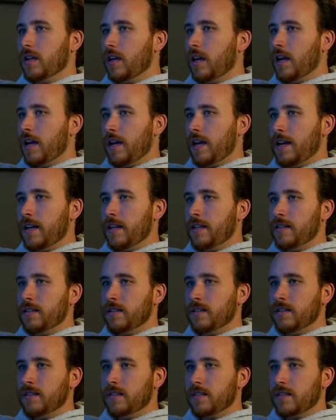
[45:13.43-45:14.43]

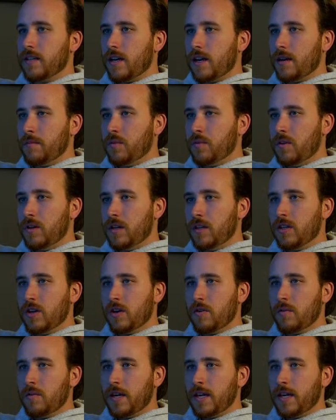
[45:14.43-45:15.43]
And I'm going to
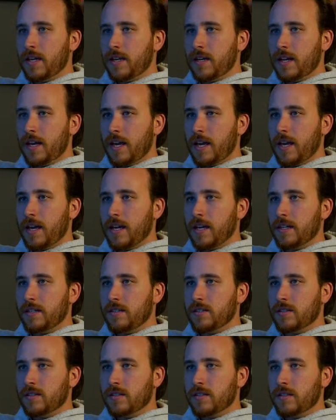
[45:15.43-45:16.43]
go in
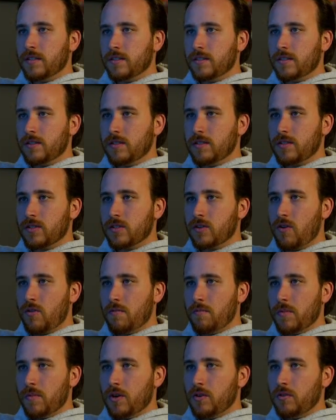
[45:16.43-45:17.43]
and to
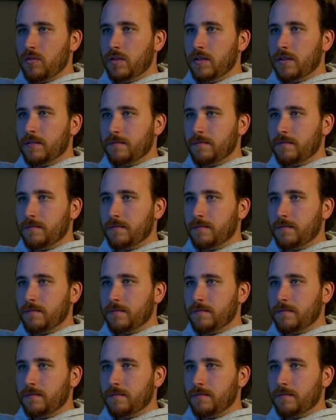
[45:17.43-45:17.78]
sculpt mode.